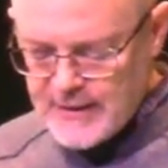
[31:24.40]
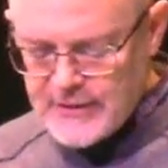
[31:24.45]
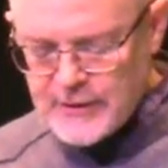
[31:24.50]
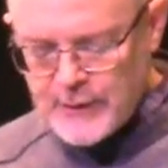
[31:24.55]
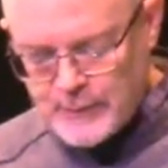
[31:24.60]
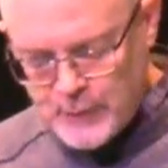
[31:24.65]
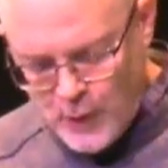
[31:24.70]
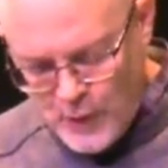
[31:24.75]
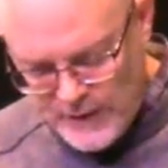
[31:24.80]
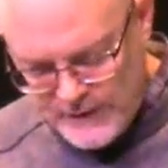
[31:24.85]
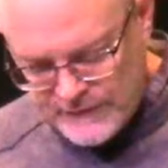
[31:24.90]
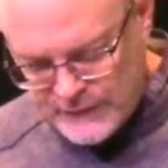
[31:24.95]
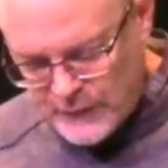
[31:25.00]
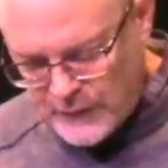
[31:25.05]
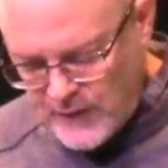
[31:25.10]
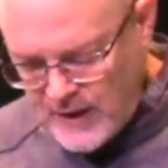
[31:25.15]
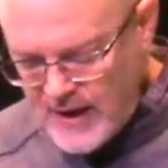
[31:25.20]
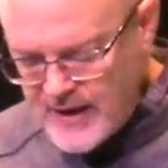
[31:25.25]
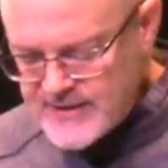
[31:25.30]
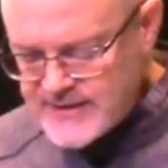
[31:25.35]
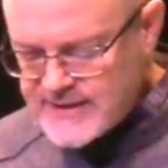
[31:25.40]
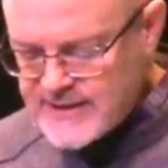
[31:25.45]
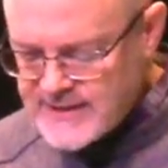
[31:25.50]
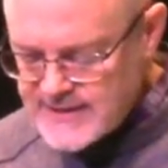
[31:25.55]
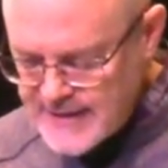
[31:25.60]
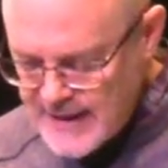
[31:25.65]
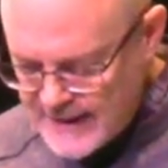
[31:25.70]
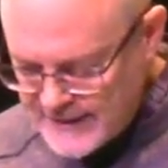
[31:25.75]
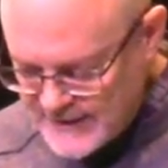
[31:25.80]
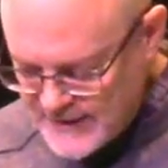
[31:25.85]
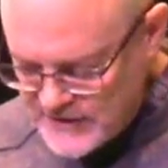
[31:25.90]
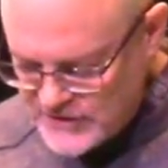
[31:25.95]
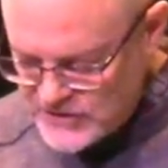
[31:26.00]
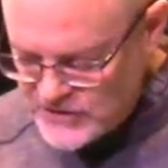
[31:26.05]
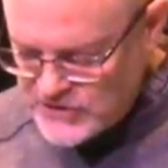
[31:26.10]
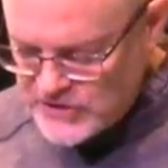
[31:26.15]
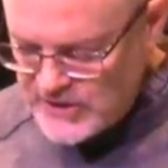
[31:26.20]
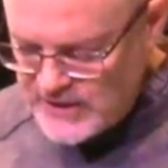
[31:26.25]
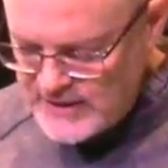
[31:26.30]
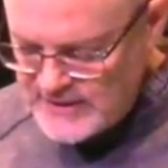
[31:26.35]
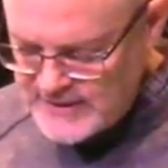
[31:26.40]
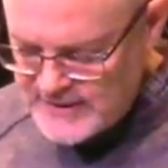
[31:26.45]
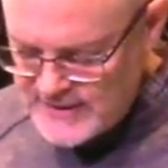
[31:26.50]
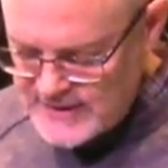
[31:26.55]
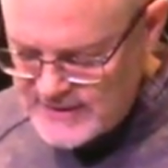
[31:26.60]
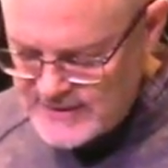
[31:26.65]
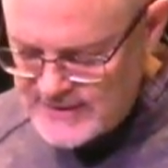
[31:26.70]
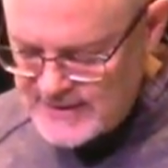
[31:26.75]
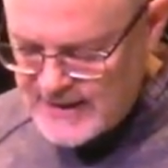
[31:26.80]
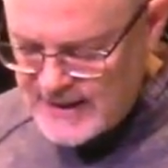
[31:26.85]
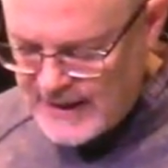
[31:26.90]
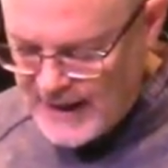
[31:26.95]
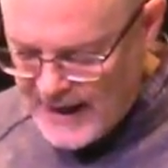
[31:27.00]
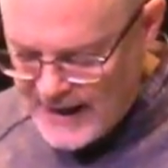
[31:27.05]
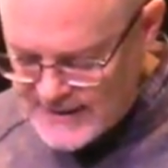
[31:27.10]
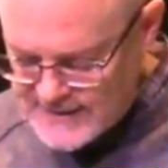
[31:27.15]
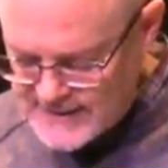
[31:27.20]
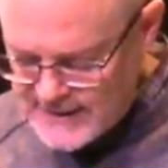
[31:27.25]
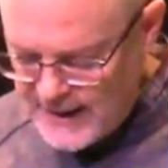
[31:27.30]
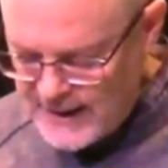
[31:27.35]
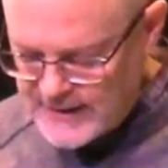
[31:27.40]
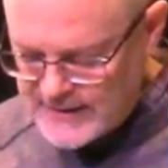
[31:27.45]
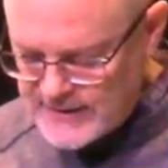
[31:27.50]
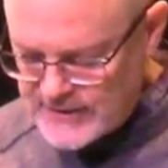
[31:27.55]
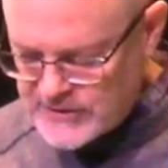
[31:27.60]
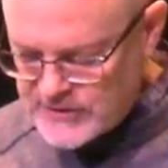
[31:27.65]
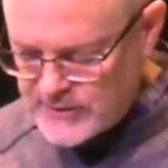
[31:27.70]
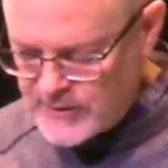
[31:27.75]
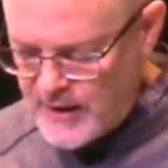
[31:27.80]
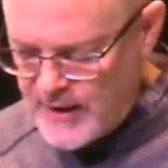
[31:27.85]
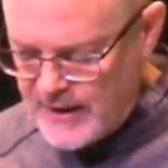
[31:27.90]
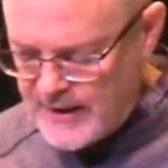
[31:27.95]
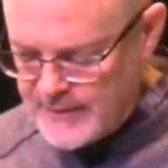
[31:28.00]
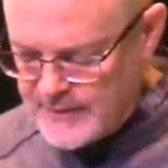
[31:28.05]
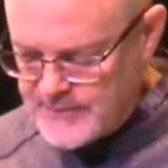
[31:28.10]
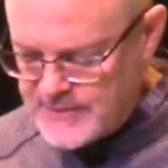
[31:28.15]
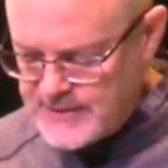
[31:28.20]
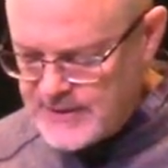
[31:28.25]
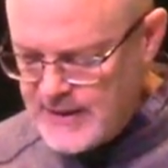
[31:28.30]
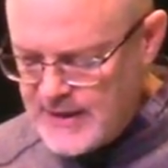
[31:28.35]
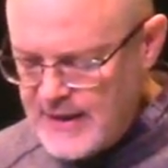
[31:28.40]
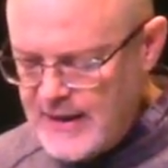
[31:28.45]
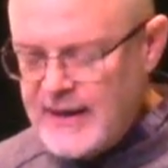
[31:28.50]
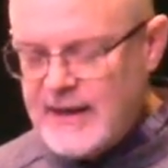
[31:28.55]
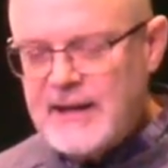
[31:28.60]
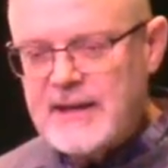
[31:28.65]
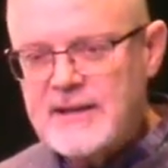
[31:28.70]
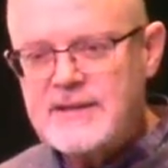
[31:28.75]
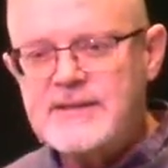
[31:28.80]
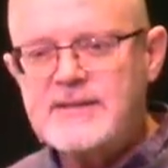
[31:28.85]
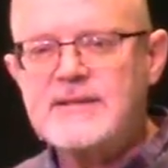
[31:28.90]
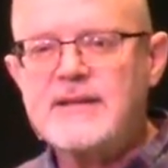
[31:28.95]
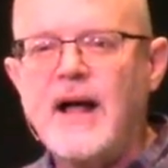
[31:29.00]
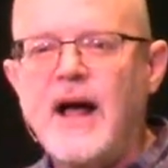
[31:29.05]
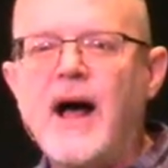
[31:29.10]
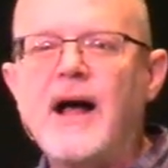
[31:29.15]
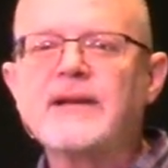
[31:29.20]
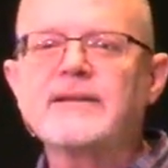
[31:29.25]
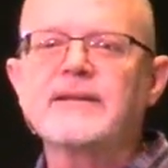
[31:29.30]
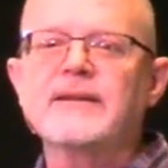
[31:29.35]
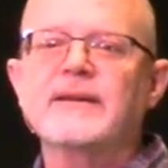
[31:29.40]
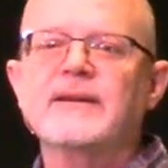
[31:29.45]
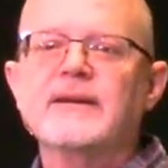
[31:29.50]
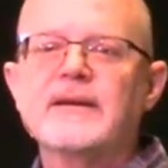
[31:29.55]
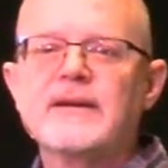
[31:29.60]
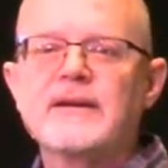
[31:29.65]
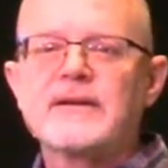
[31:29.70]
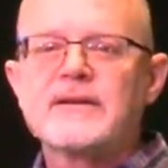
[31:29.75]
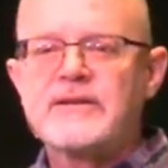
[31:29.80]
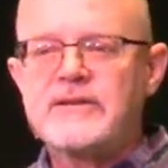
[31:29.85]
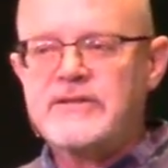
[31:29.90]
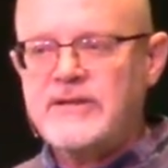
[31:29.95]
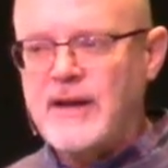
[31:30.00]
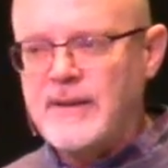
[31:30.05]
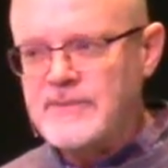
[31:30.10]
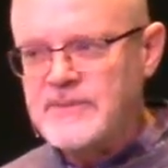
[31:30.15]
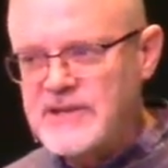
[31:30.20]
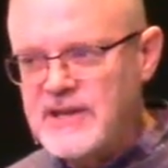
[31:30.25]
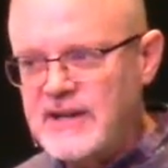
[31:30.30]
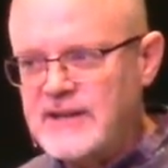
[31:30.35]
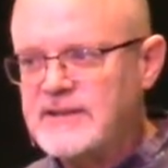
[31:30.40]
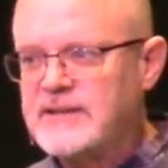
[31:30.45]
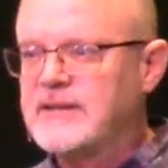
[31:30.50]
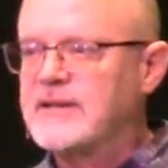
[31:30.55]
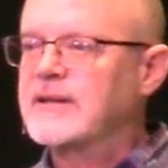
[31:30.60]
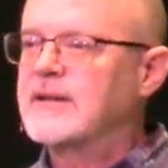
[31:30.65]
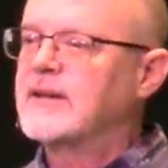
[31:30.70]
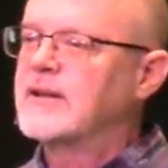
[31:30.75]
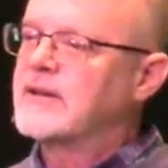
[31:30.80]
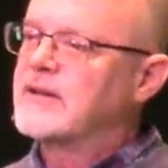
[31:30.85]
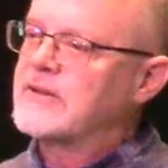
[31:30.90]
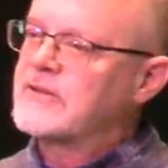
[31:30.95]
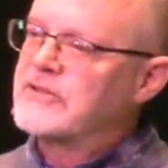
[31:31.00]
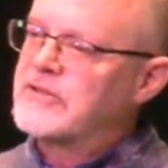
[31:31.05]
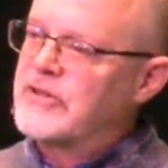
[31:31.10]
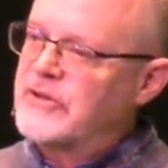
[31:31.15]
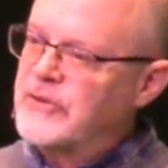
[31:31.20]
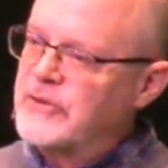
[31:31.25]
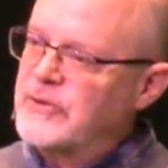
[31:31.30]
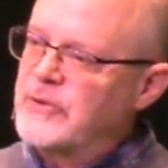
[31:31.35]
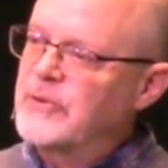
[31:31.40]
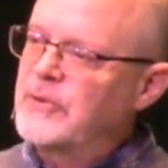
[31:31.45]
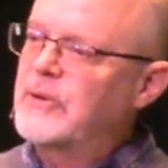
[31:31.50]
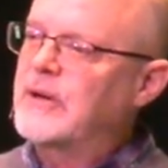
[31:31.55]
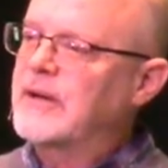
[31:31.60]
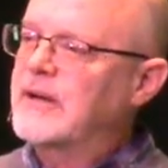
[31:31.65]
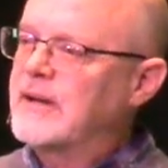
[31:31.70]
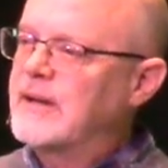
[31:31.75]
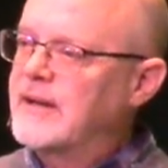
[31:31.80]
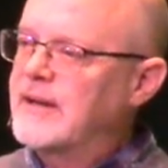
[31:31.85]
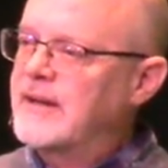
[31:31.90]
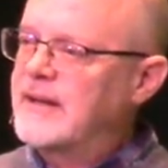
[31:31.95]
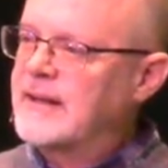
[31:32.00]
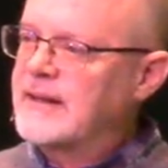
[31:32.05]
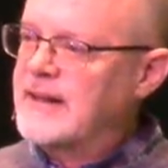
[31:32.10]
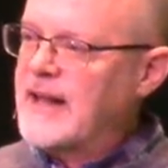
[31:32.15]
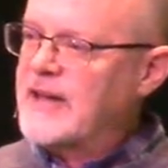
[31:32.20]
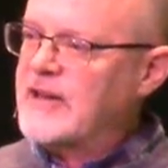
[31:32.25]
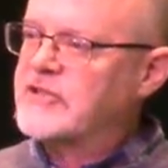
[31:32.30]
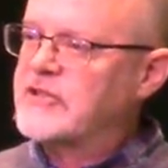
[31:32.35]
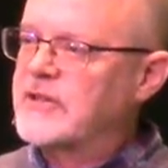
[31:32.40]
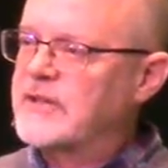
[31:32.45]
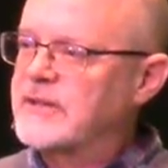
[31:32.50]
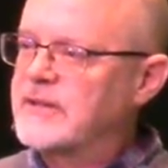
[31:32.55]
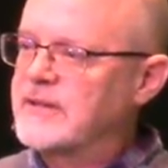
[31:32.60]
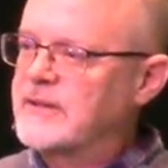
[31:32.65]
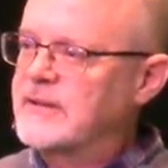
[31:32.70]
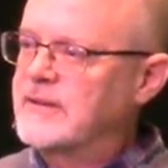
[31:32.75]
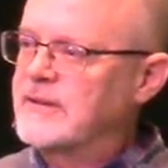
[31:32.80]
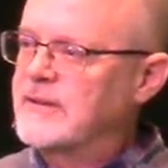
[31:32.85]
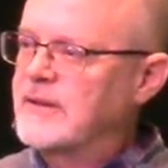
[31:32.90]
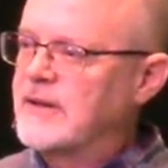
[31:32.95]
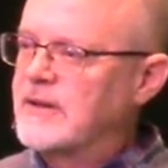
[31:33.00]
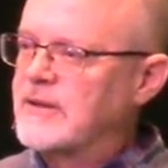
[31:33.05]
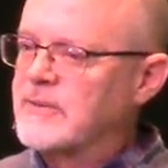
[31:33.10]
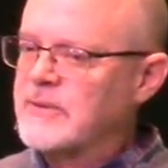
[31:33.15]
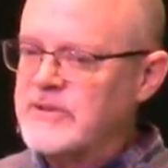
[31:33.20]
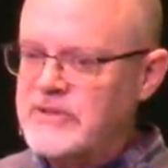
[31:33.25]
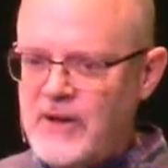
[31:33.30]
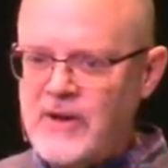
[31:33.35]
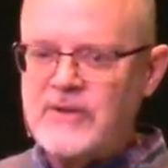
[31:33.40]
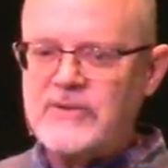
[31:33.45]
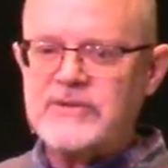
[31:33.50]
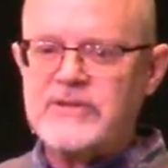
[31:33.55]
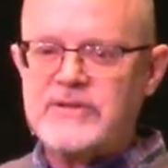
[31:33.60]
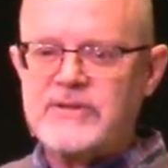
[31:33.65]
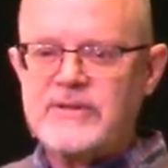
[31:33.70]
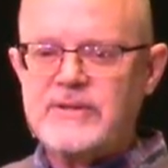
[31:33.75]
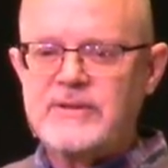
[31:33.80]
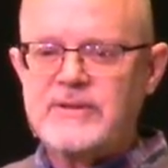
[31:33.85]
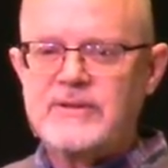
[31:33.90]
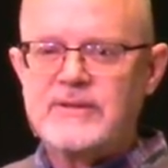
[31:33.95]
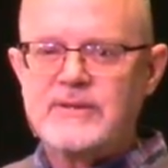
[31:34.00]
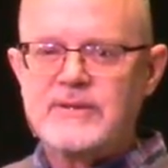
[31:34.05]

The point for us is that this Jesus that Isaiah describes is not subject to election results.